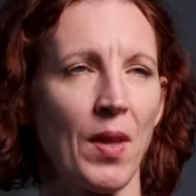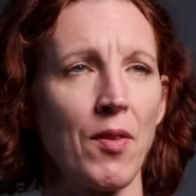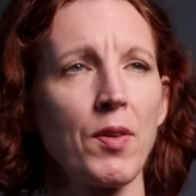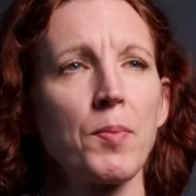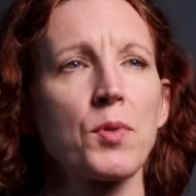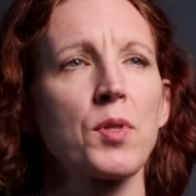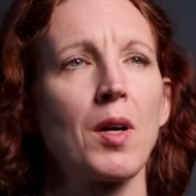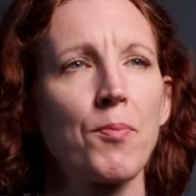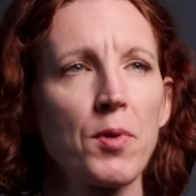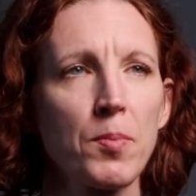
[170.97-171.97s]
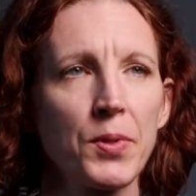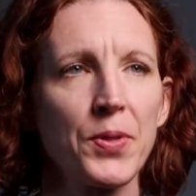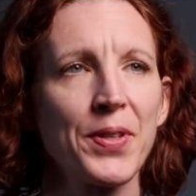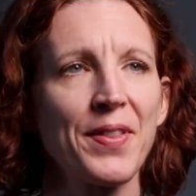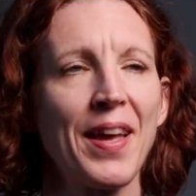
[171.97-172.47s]
I feel most comfortable
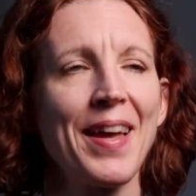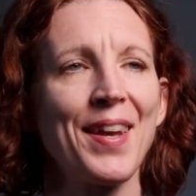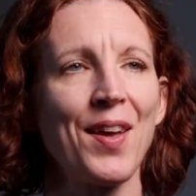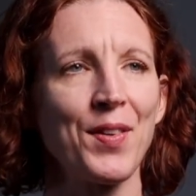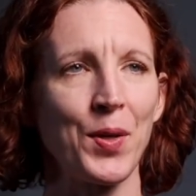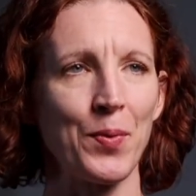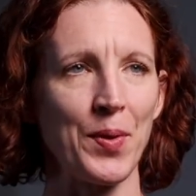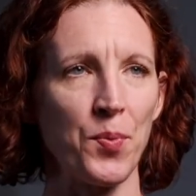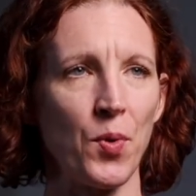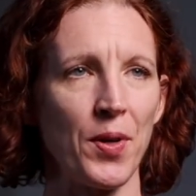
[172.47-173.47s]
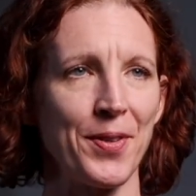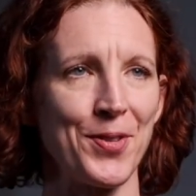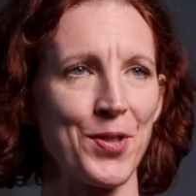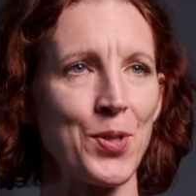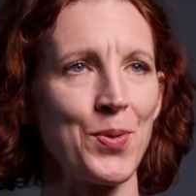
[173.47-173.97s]
doing that, having only
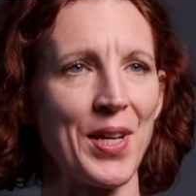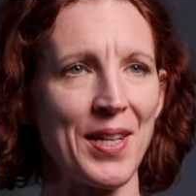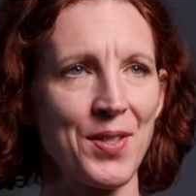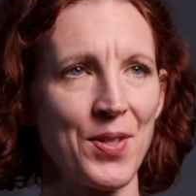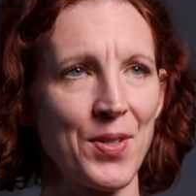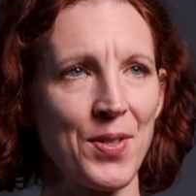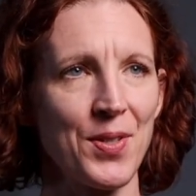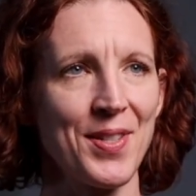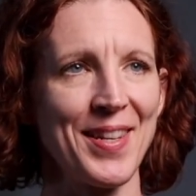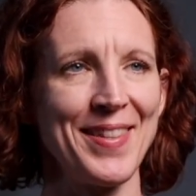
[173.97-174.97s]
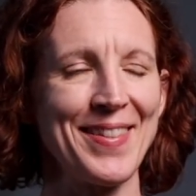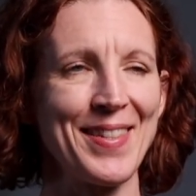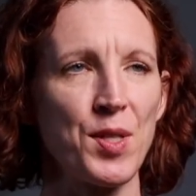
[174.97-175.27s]
one or two dancers in the